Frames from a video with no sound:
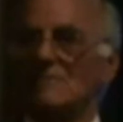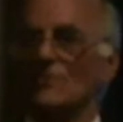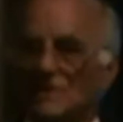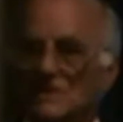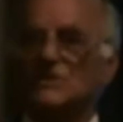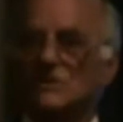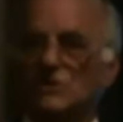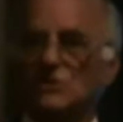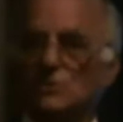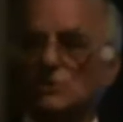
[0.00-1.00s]
for an
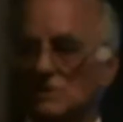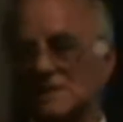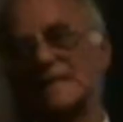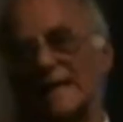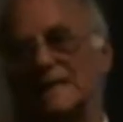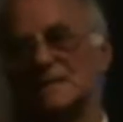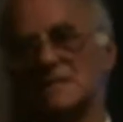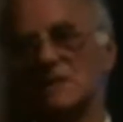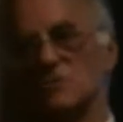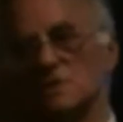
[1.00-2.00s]
institution to take it
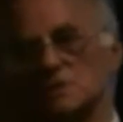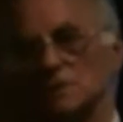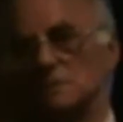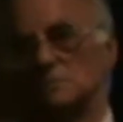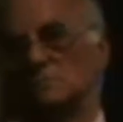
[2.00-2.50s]
seriously.